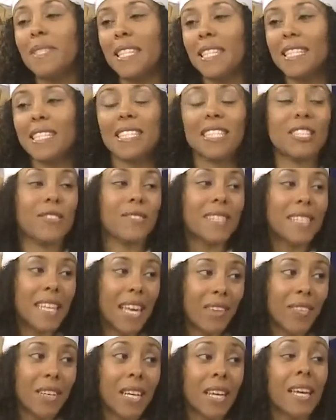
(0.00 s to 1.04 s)
6 until
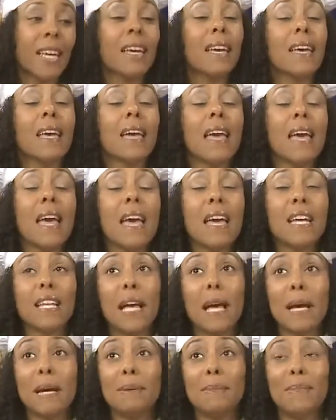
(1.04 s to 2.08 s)
7
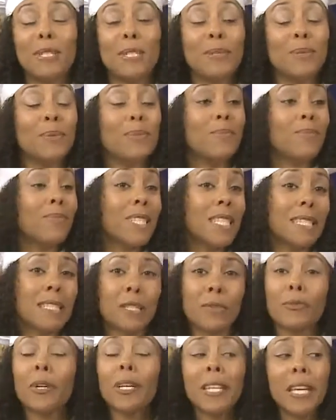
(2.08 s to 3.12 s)
um, to just
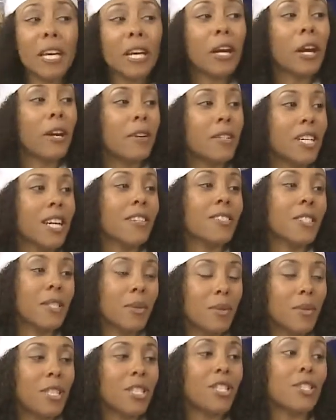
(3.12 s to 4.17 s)
really encourage our
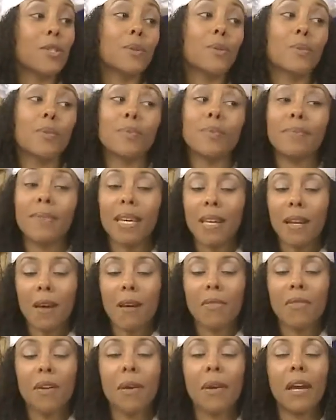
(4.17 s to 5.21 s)
students to get
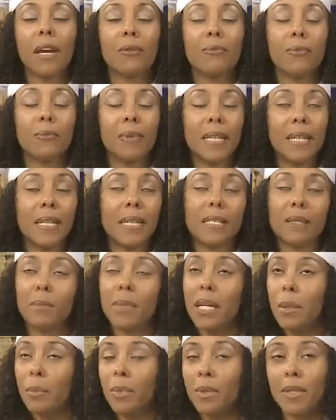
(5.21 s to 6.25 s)
out there and read as
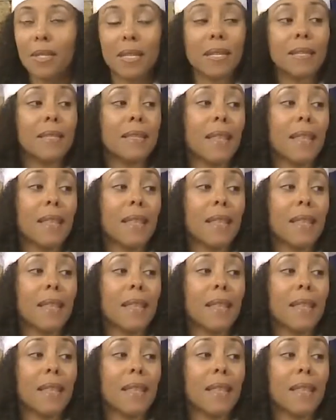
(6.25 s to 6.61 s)
many books as